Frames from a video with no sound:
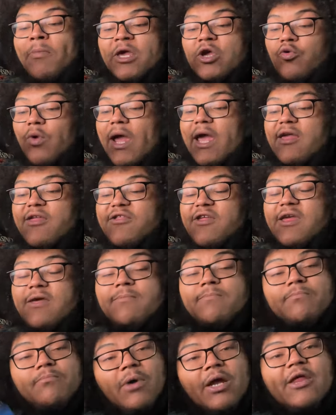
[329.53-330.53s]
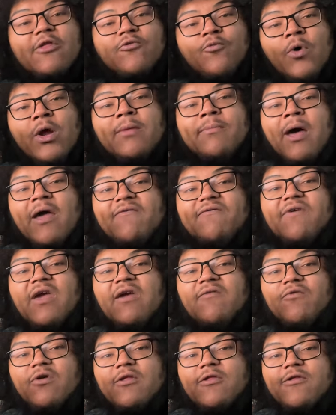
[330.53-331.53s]
me crazy, but it's one of my
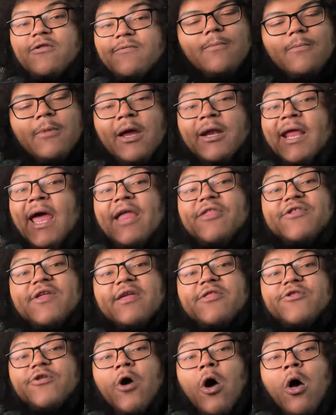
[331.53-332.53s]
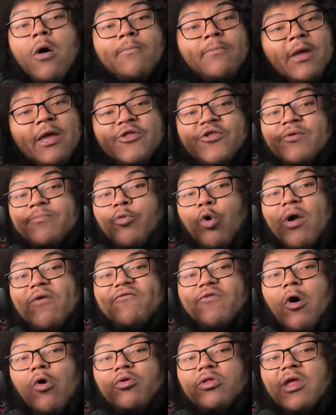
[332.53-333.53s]
favorites. And that's it, y'all. It's your boy,
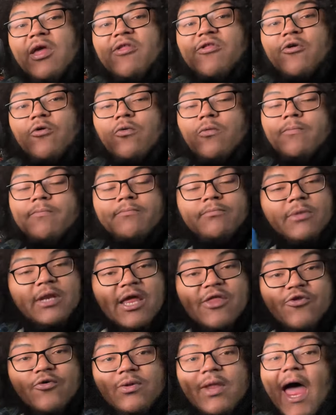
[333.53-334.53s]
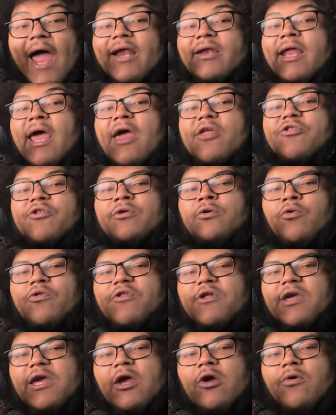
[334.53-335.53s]
Fro Thizzle. Did you like National
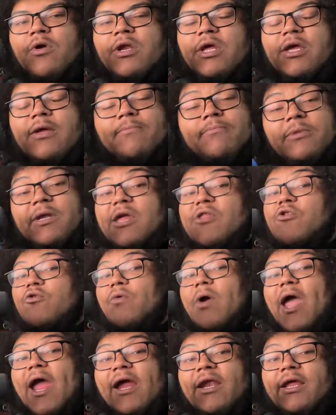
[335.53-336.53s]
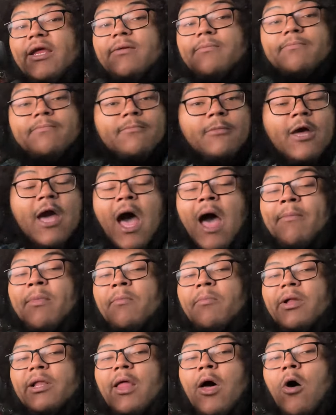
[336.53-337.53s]
Security? Did you hate it? Comment
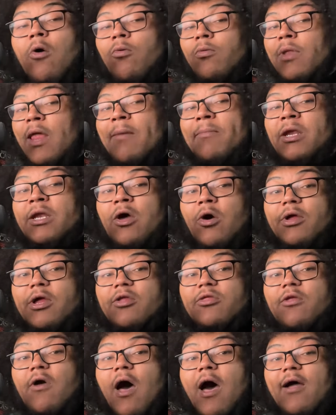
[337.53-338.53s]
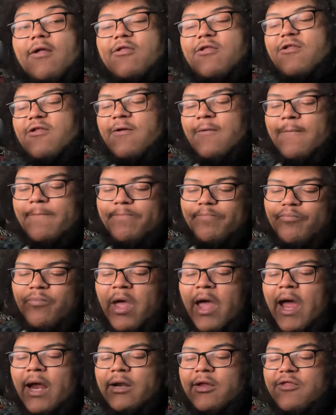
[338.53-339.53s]
below. Let me know your thoughts.
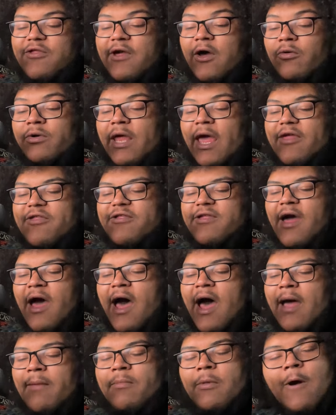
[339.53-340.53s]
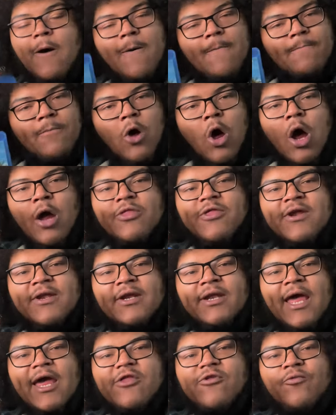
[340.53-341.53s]
And until next time, on to the
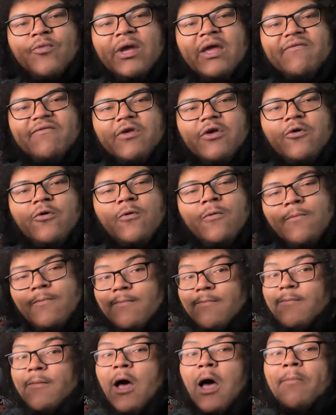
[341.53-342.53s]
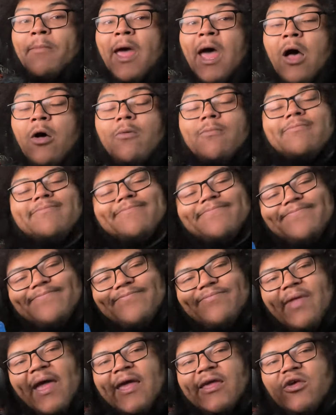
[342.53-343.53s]
next review. I'm out.
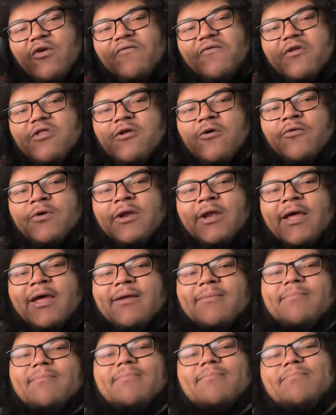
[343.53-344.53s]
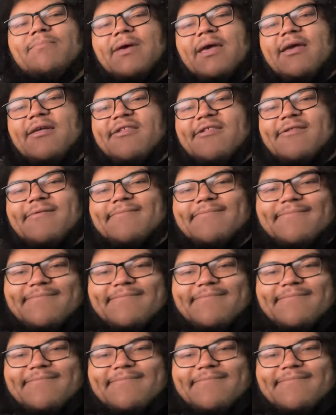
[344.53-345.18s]
Thank you for tuning in. Peace.